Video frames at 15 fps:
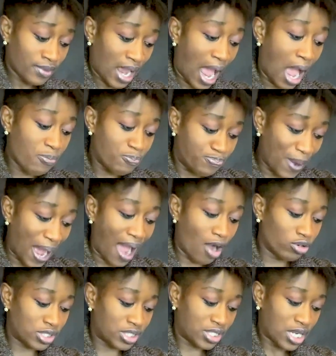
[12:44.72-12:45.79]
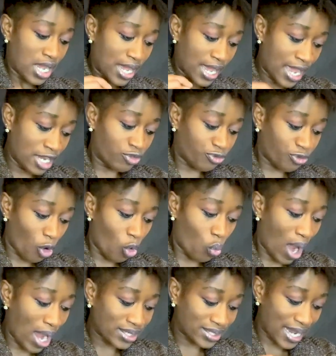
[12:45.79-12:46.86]
about and for
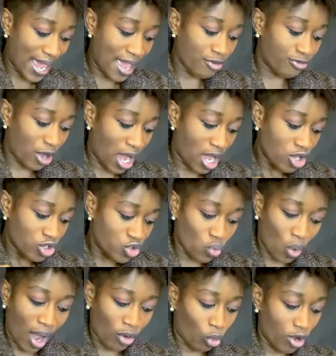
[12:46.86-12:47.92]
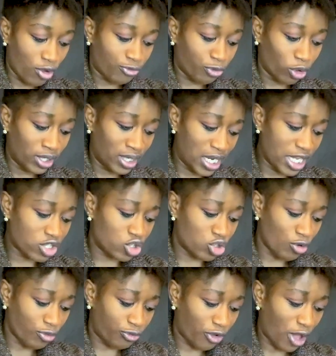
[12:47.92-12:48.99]
whatever you are going for least
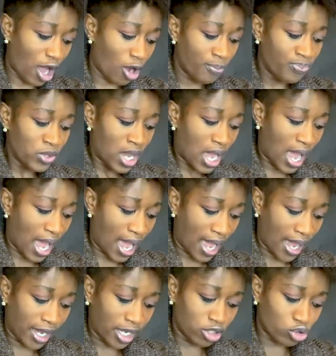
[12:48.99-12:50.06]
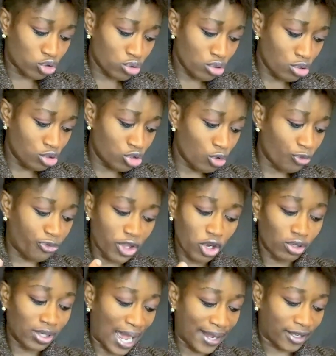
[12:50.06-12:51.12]
you feel uh you
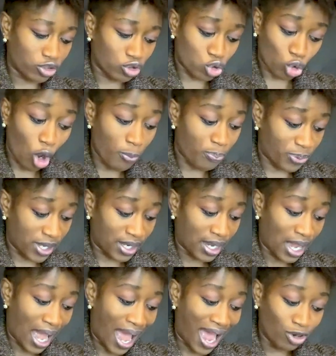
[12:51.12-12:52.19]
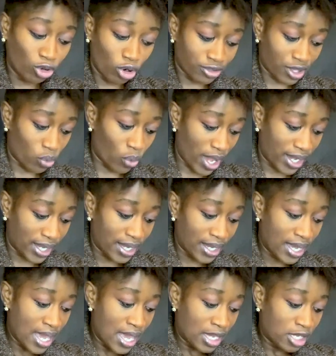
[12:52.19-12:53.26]
feel like stopping along the way
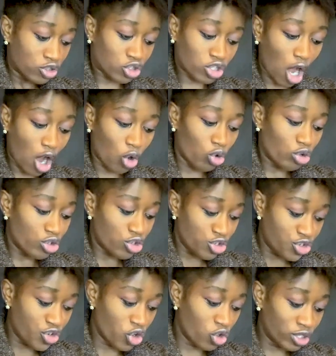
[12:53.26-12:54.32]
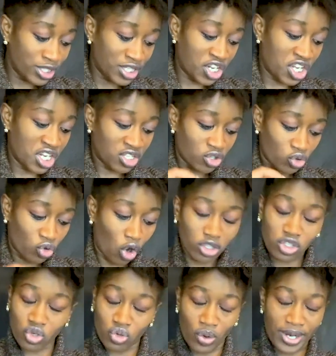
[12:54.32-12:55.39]
so you need
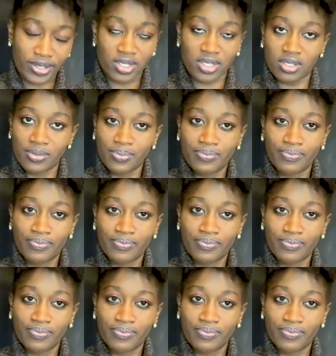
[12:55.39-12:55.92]
god's grace